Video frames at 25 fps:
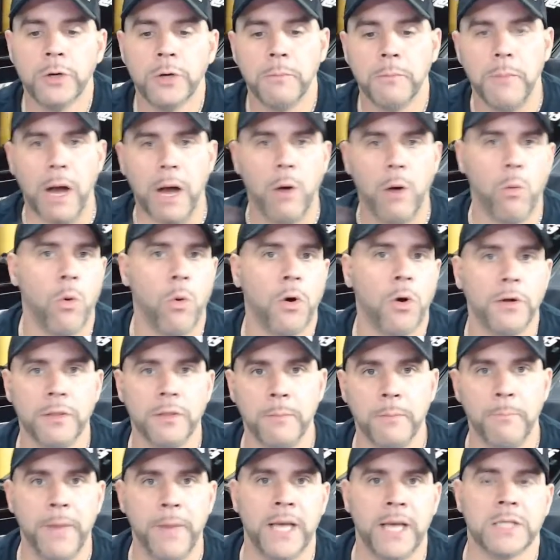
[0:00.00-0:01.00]
about one of the
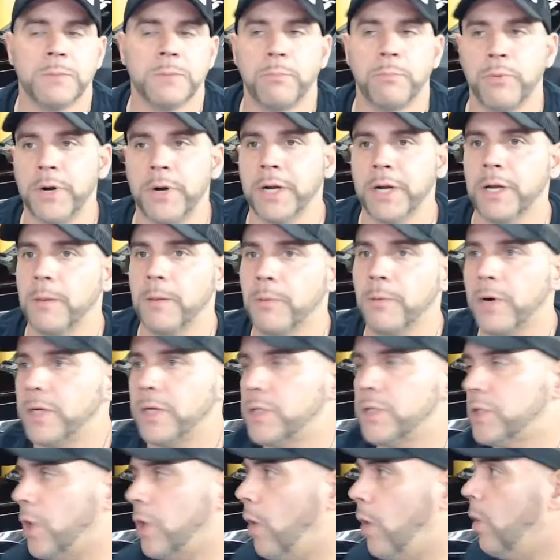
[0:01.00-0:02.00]
best brake upgrades.
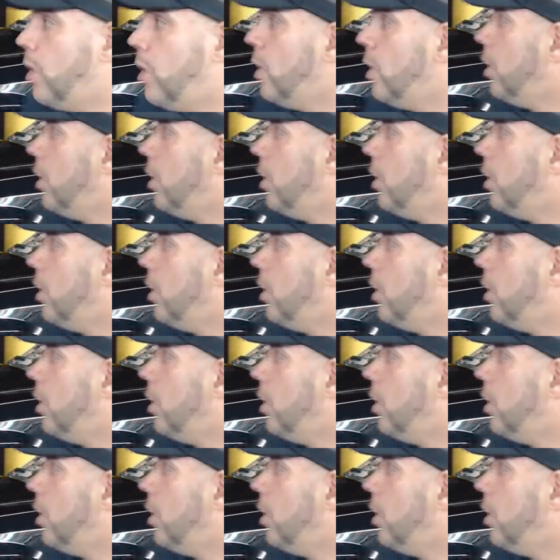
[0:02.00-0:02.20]
So